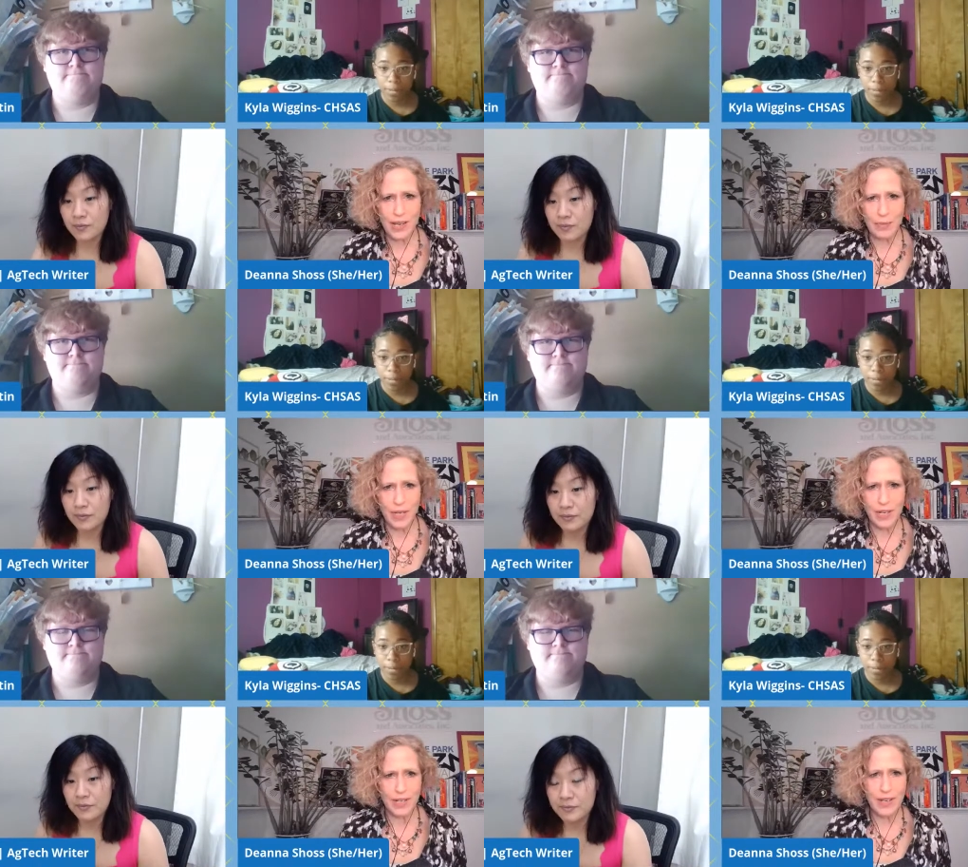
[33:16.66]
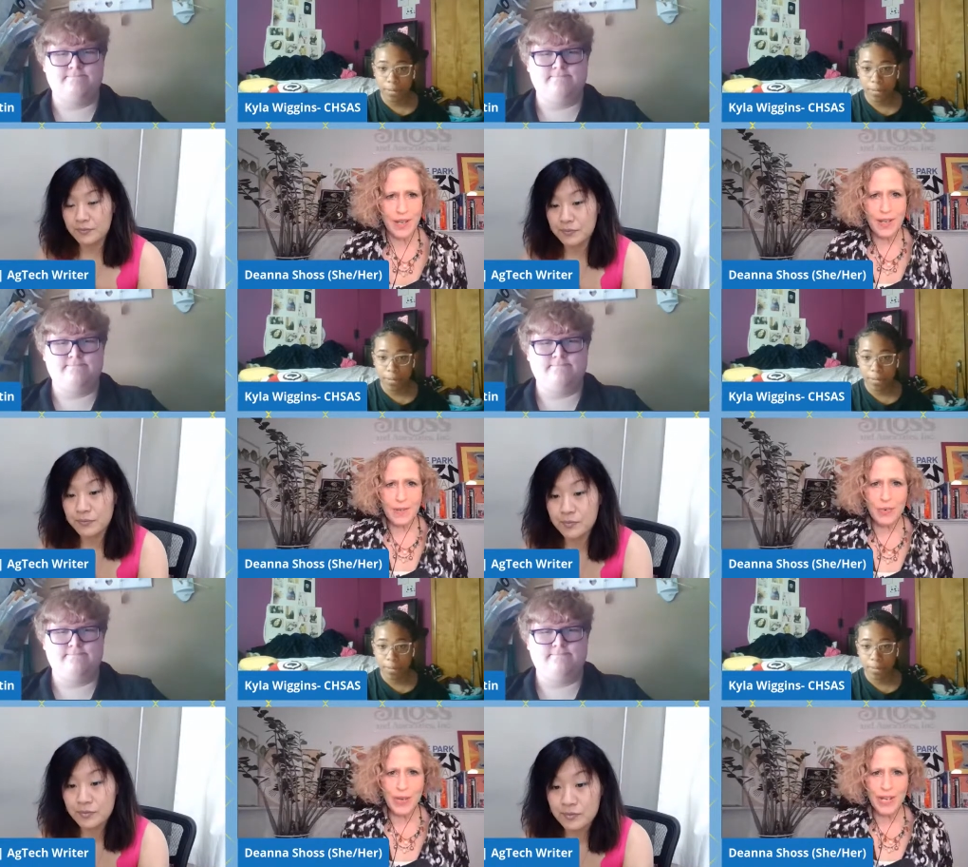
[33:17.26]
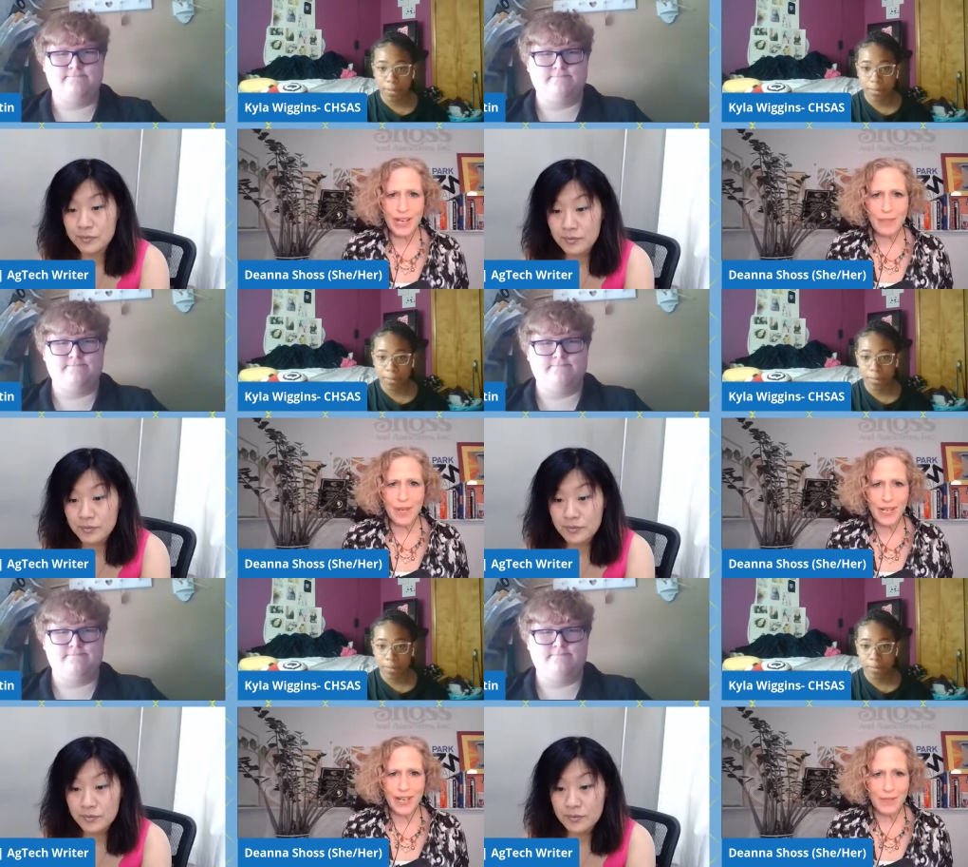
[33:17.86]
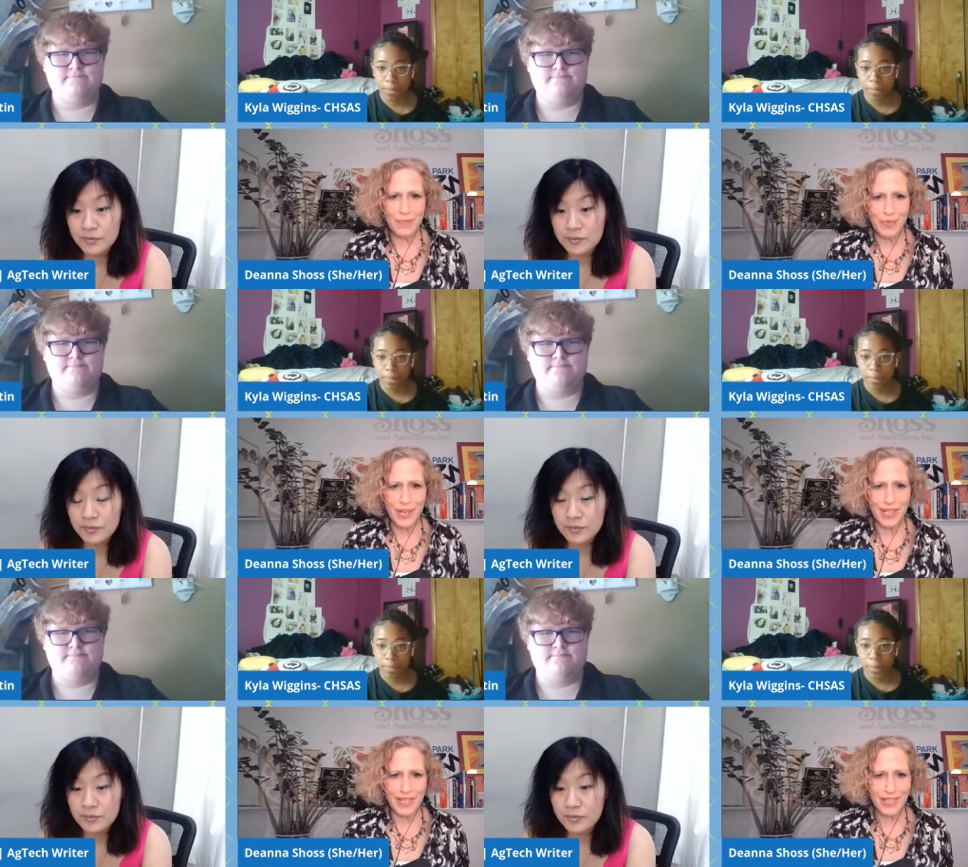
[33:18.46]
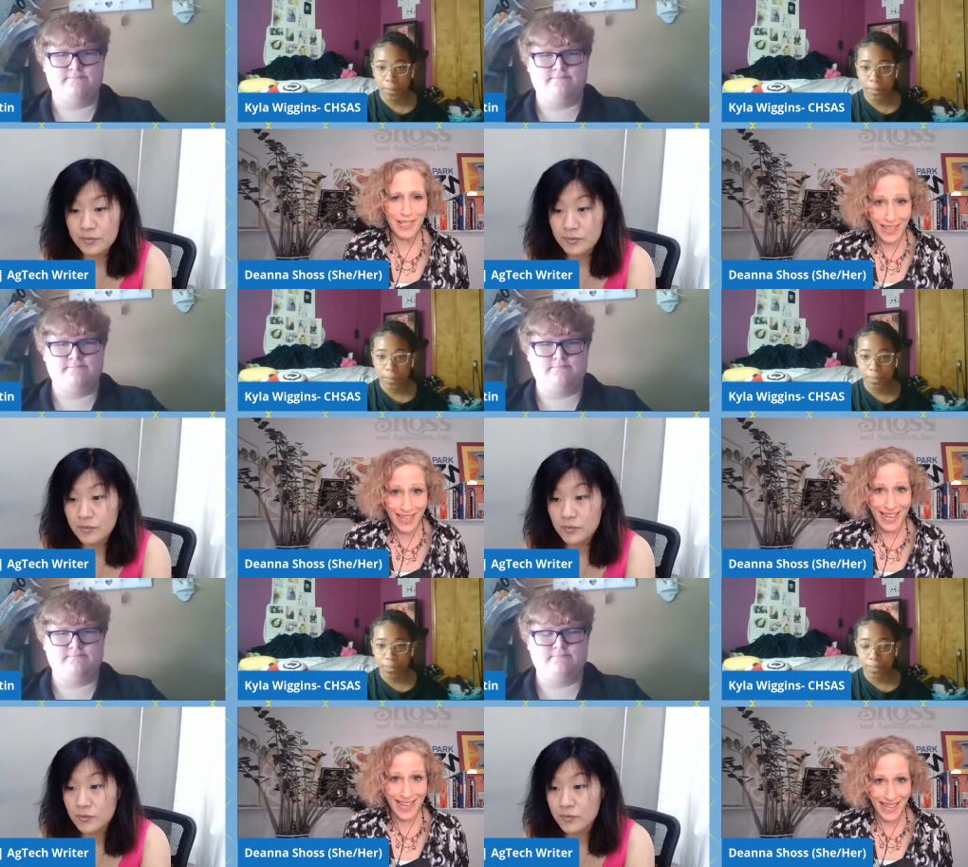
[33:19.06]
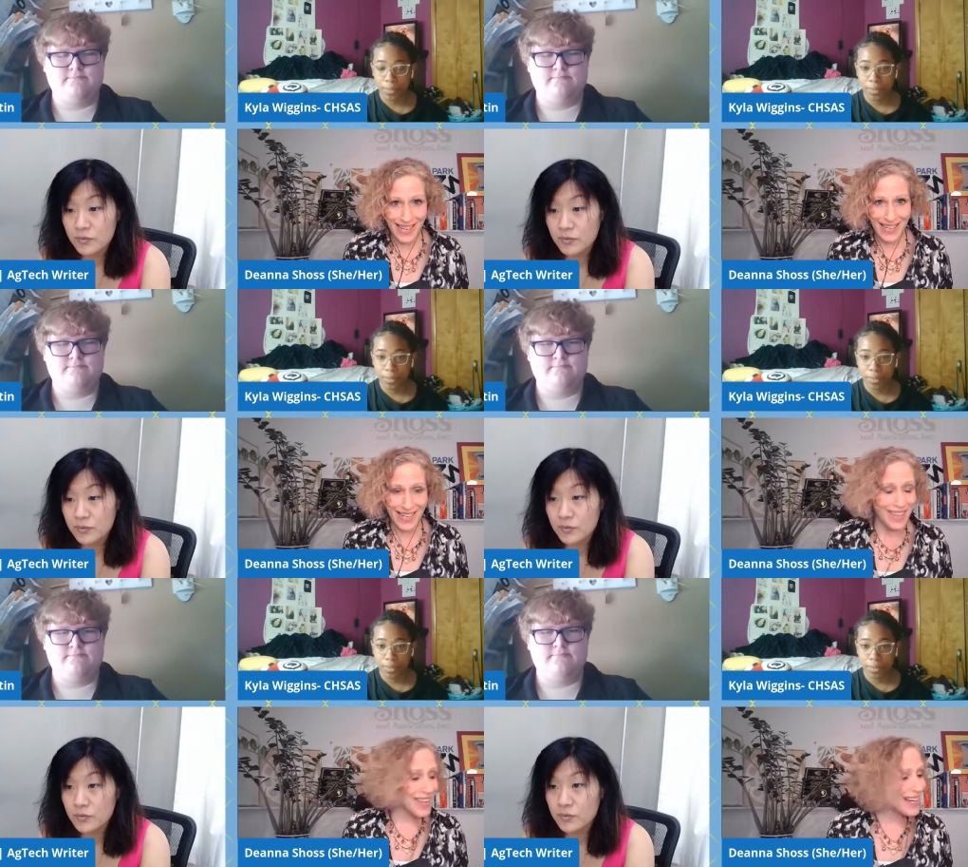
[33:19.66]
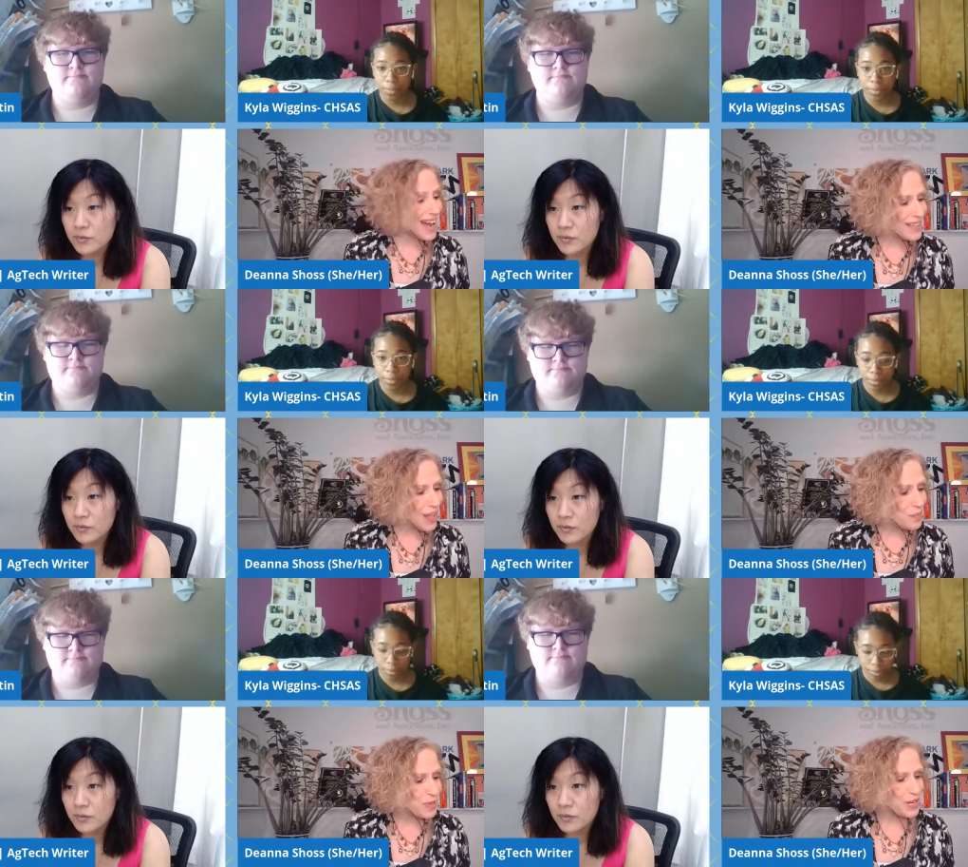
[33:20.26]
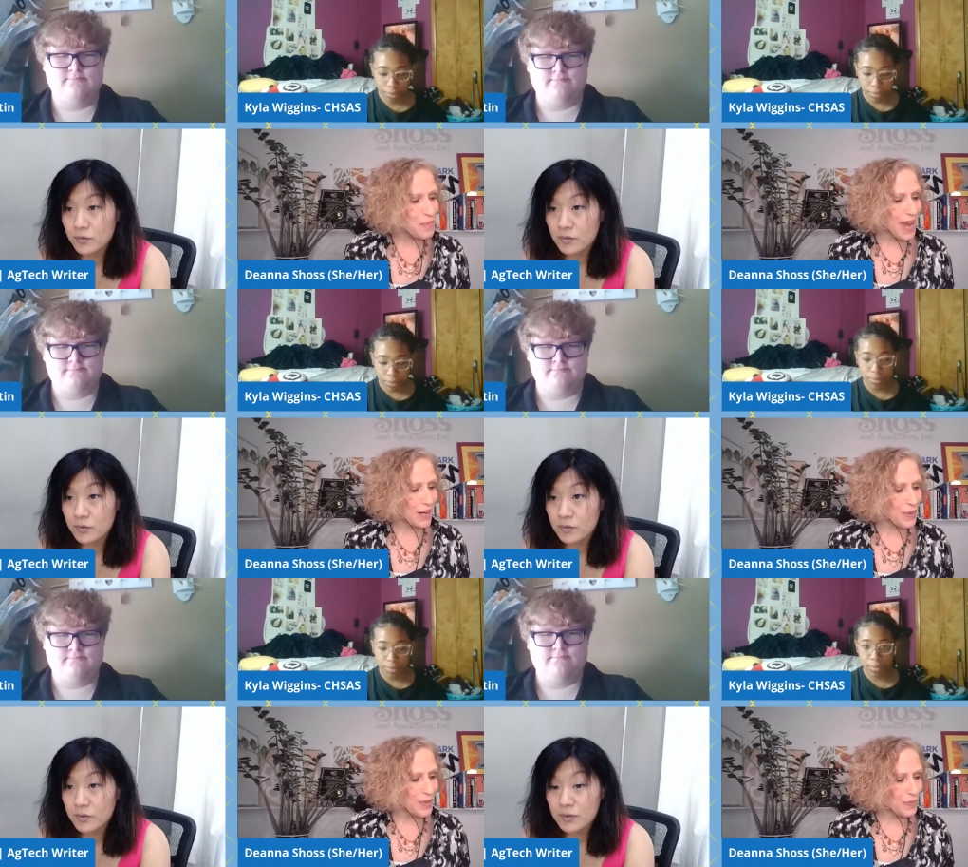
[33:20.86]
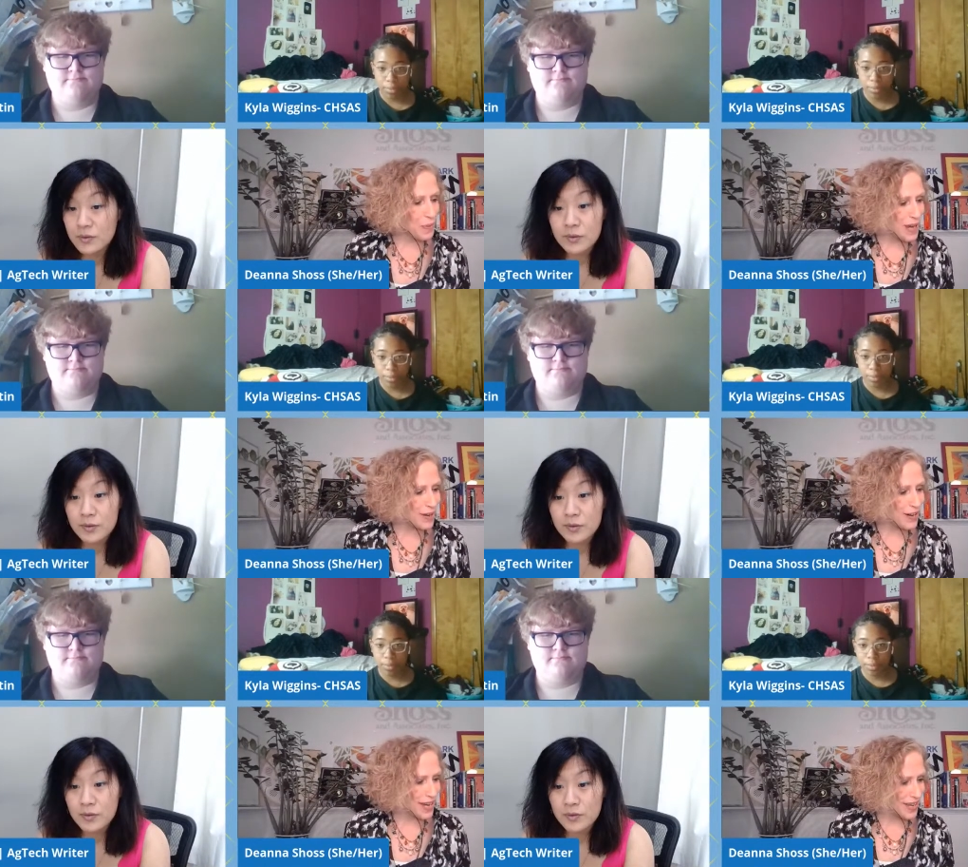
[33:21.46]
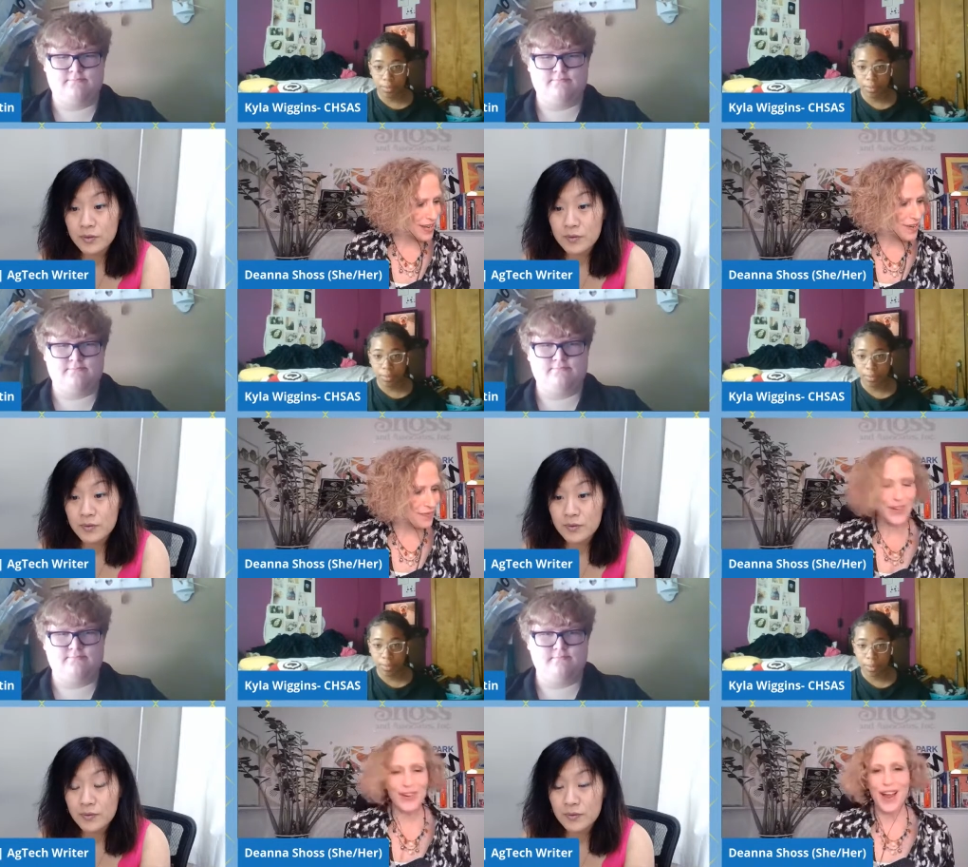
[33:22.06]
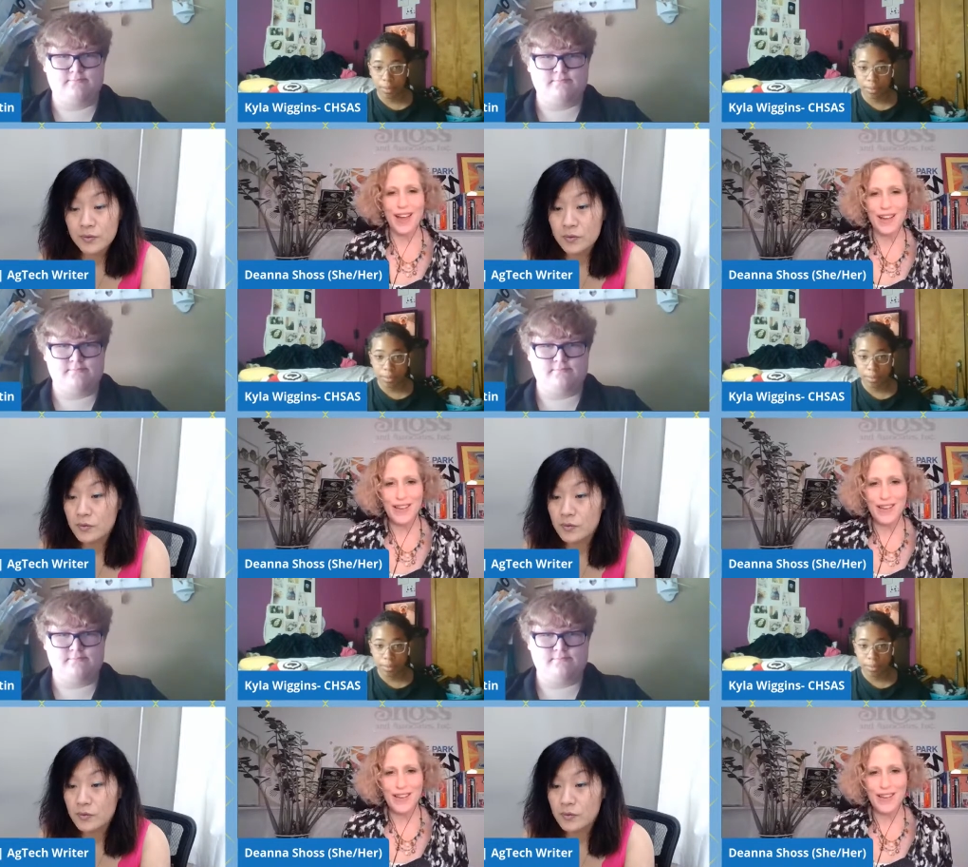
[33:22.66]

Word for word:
Speaker 1: and I'm gonna bring I'm gonna bring Talia mm-hmm. in, and then Kyla, I'll bring you back with Romarion for uh